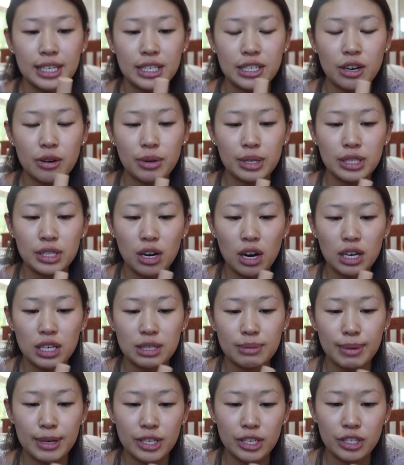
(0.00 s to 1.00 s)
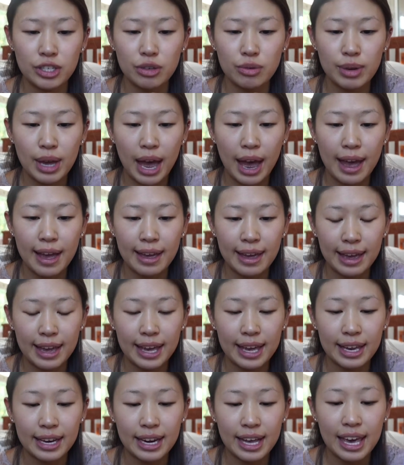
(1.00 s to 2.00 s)
I know it's not as much as you get
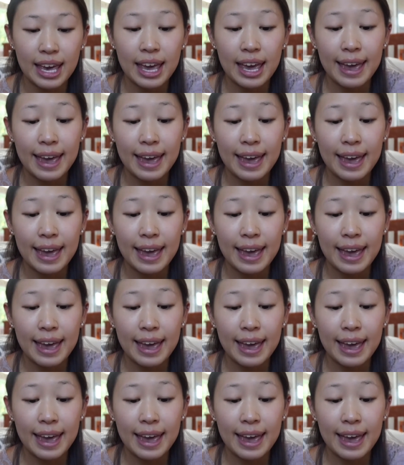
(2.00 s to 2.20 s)
in